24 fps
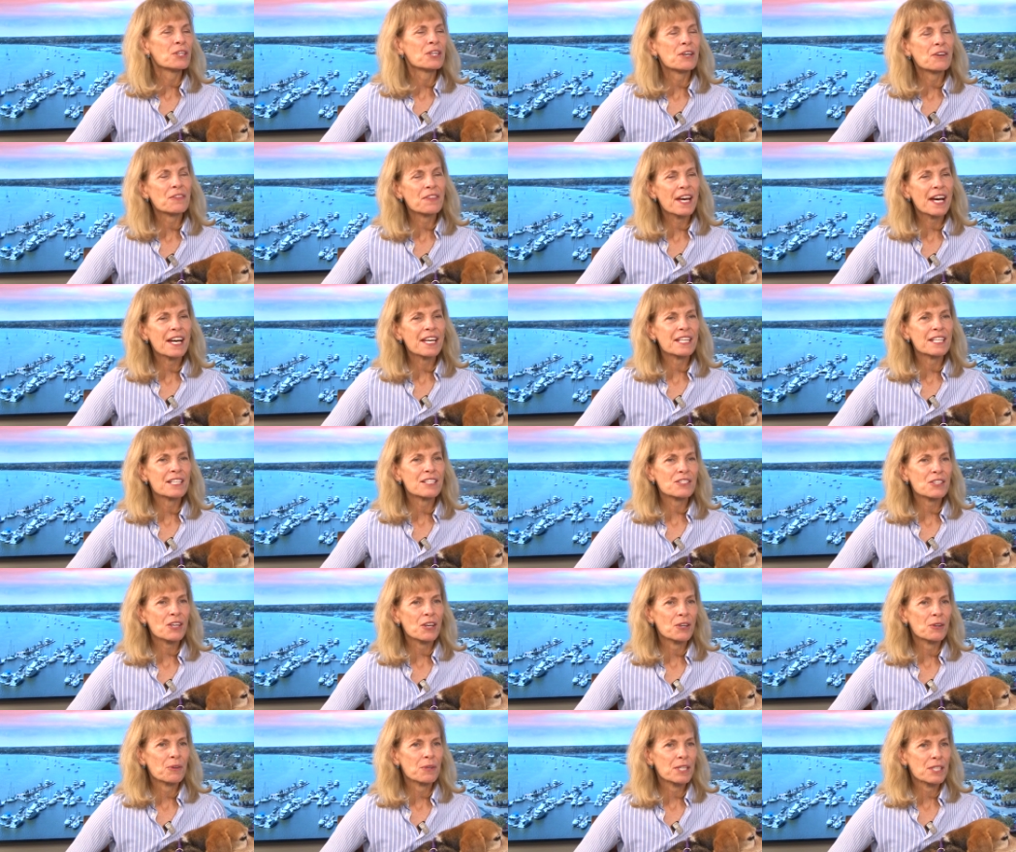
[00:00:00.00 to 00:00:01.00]
you know, that is
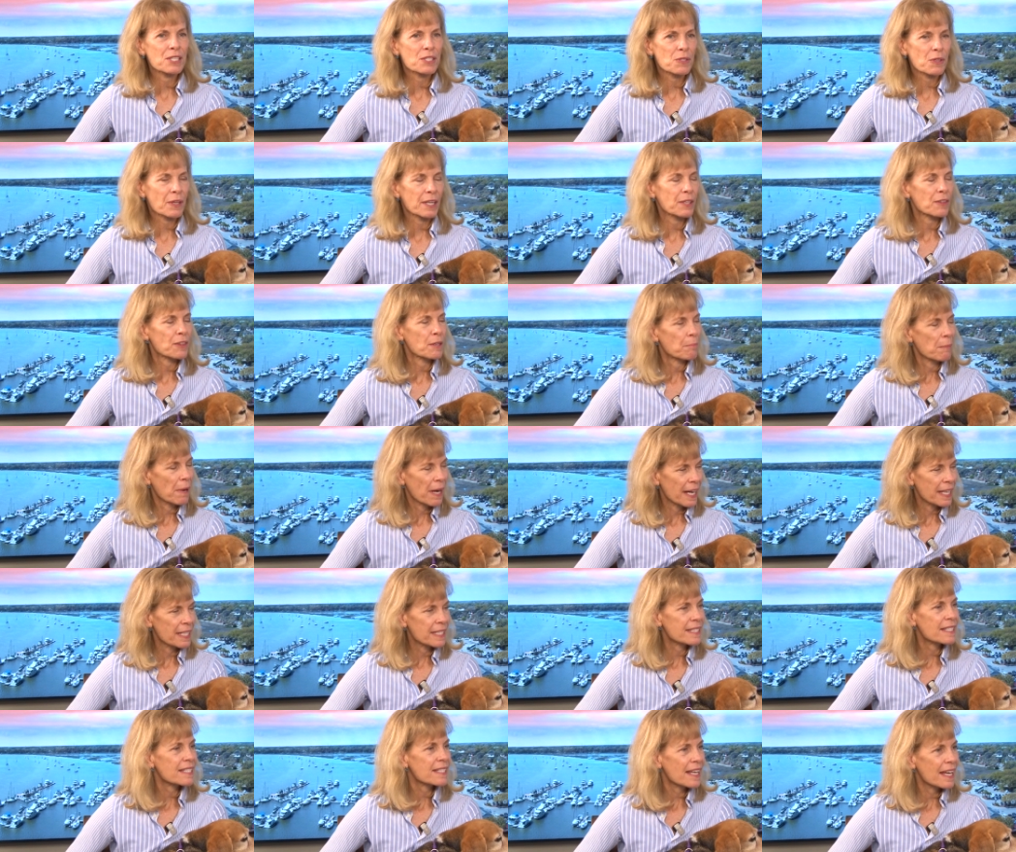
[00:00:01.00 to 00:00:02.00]
always like the
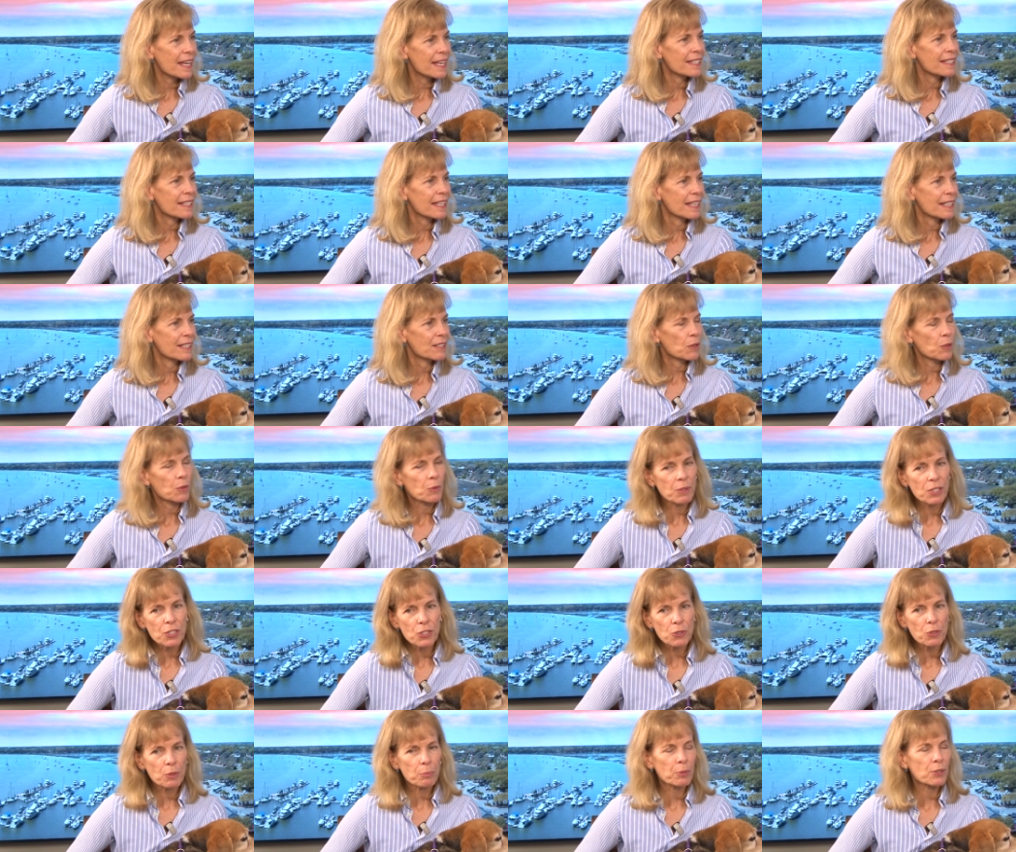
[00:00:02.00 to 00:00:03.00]
mindset, and
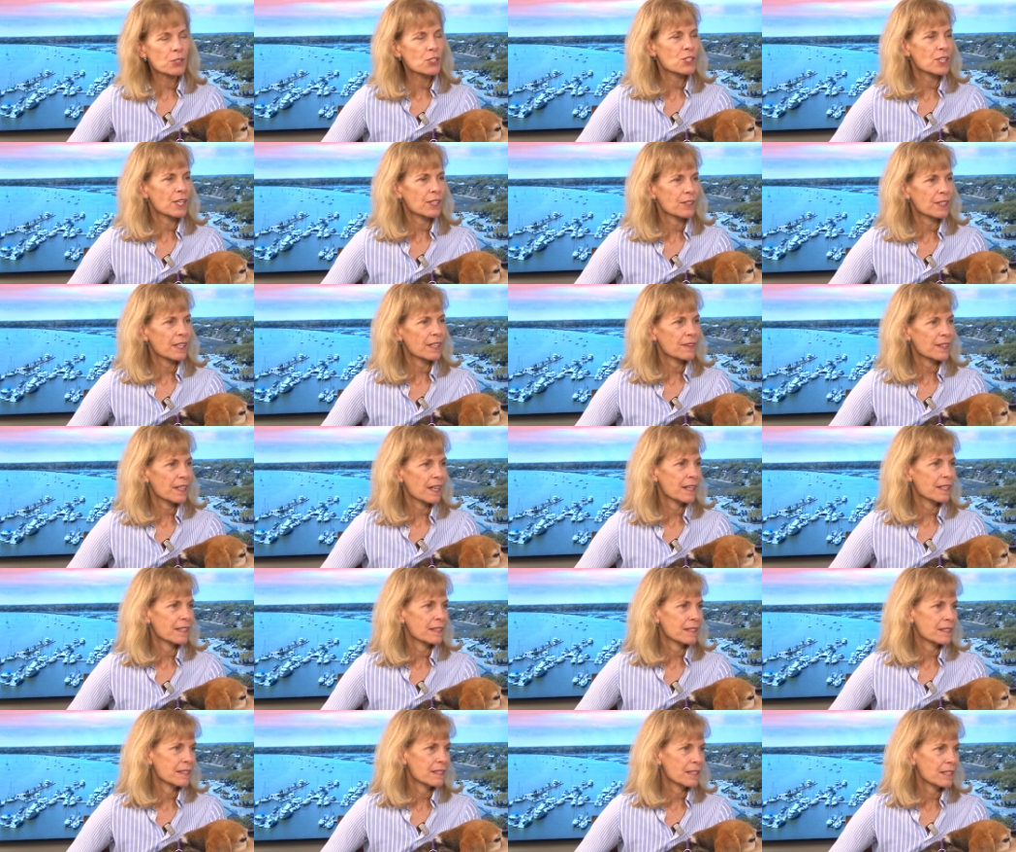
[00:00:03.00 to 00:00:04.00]
we do appreciate that.
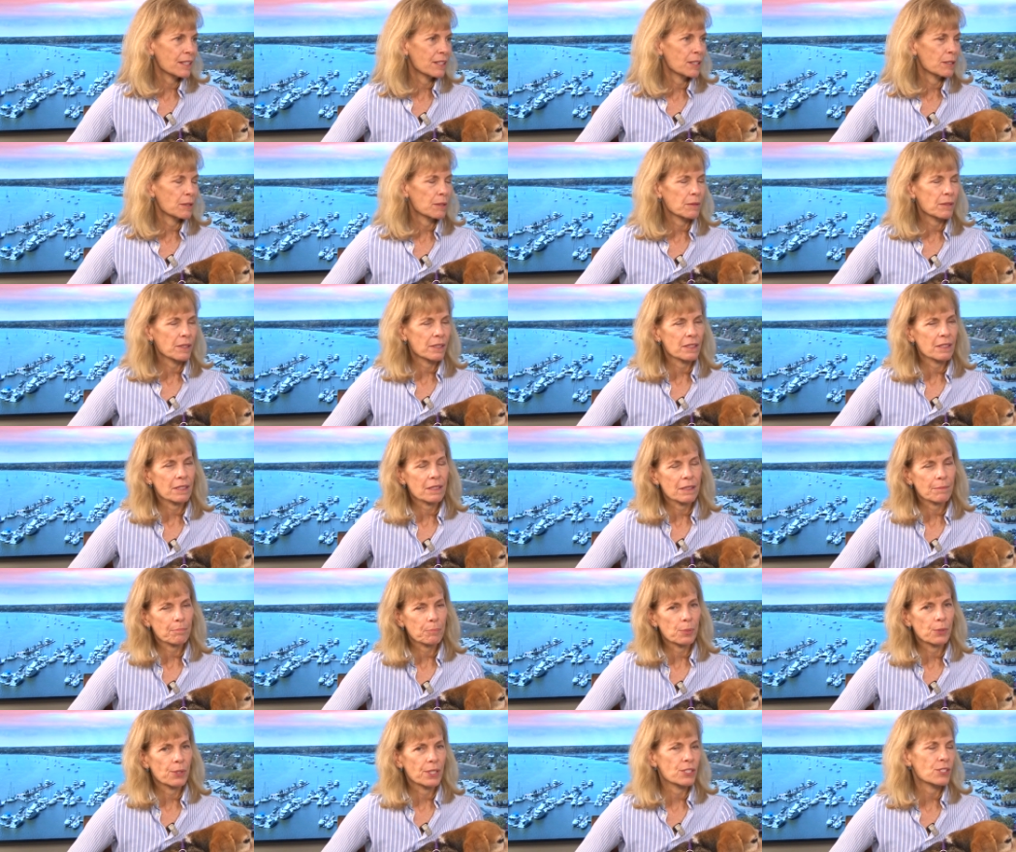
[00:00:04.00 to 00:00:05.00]
That, you know,
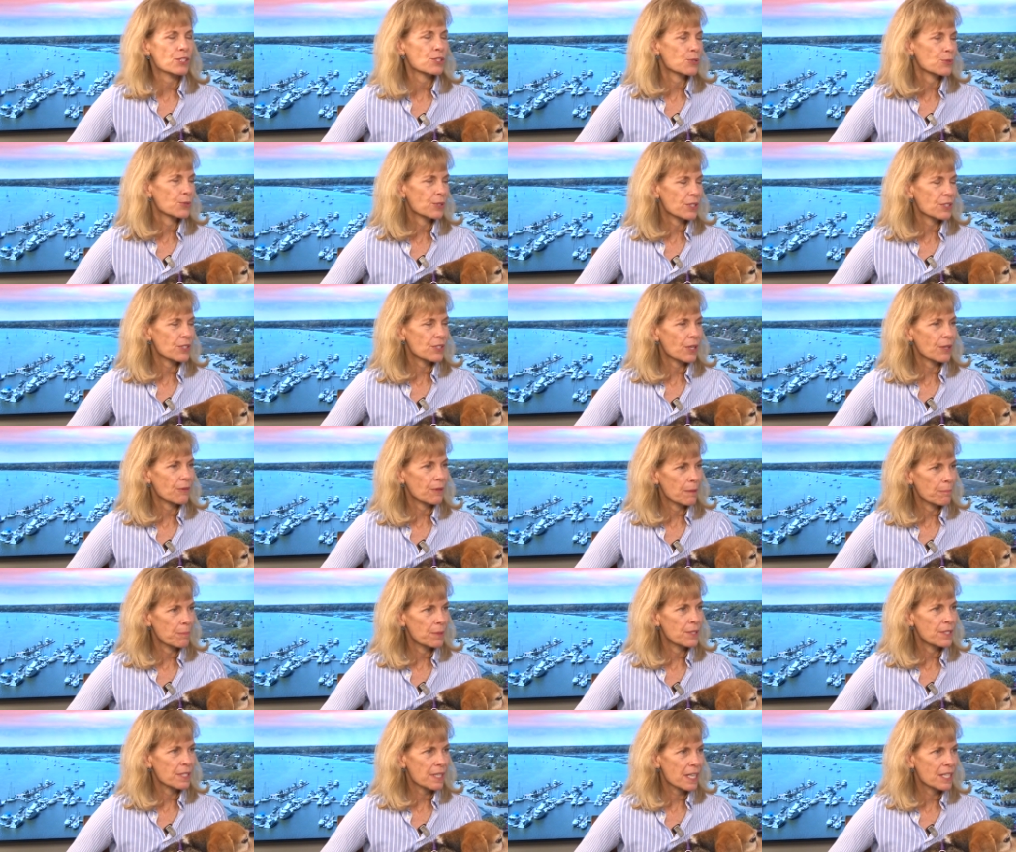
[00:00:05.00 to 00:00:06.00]
it points towards our
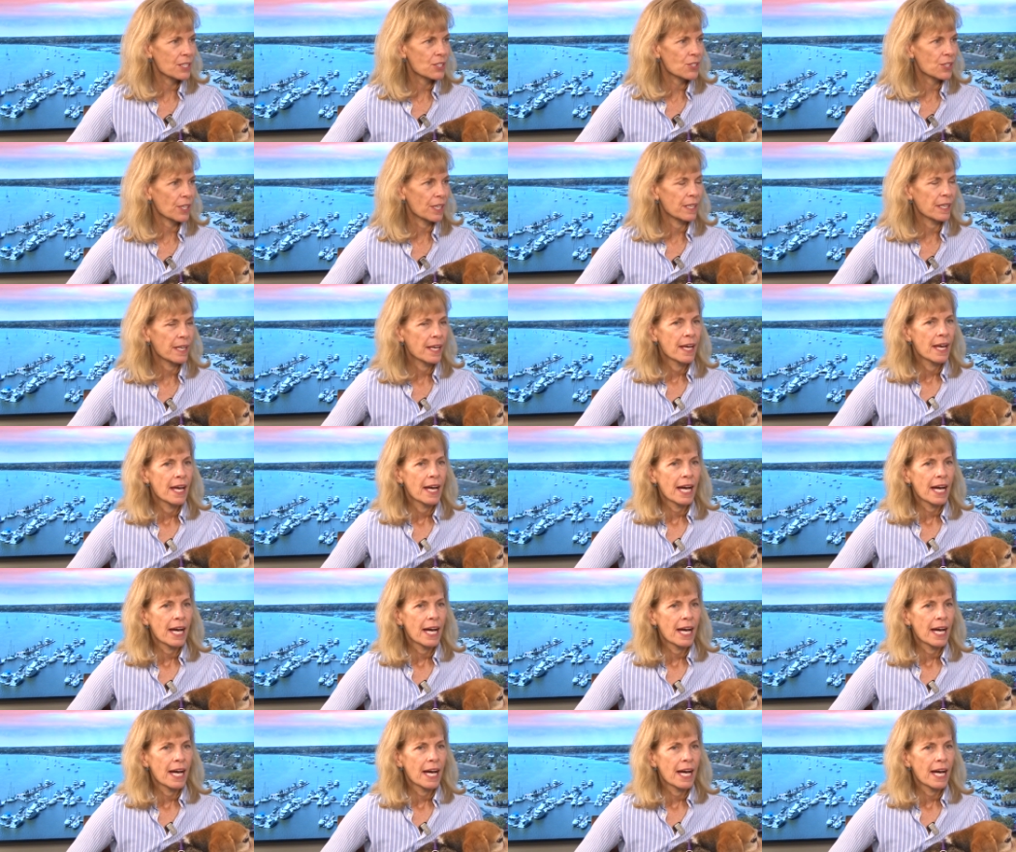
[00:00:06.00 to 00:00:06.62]
reputation.